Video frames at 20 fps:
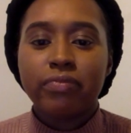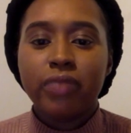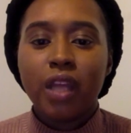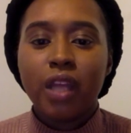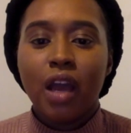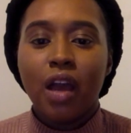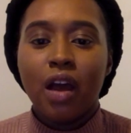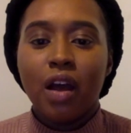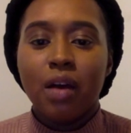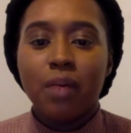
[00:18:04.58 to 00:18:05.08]

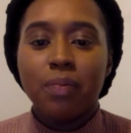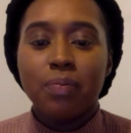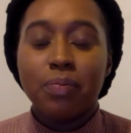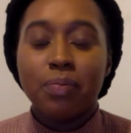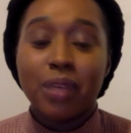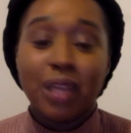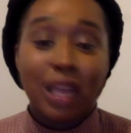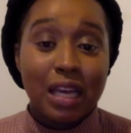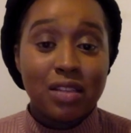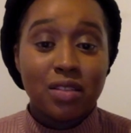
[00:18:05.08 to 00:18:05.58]

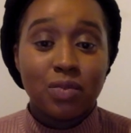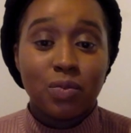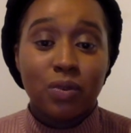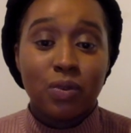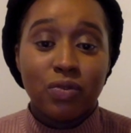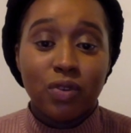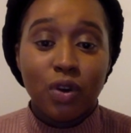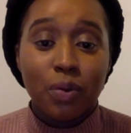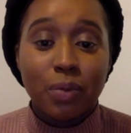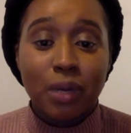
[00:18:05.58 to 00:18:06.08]
But yes, we've
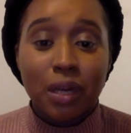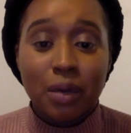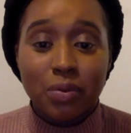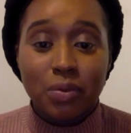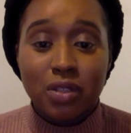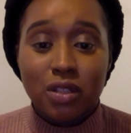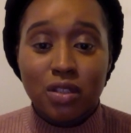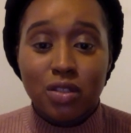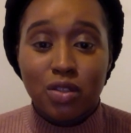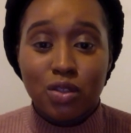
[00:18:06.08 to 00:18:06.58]
not been able
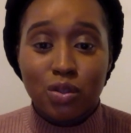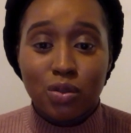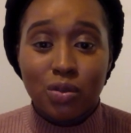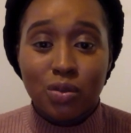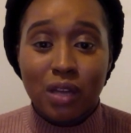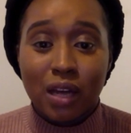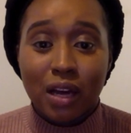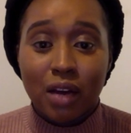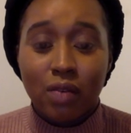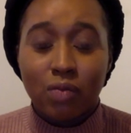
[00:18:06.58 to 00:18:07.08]
to do
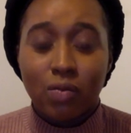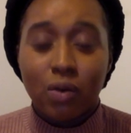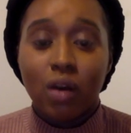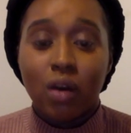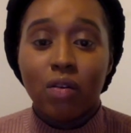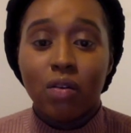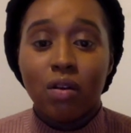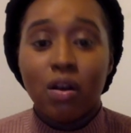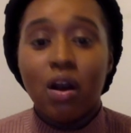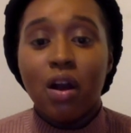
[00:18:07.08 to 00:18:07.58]
that. Well,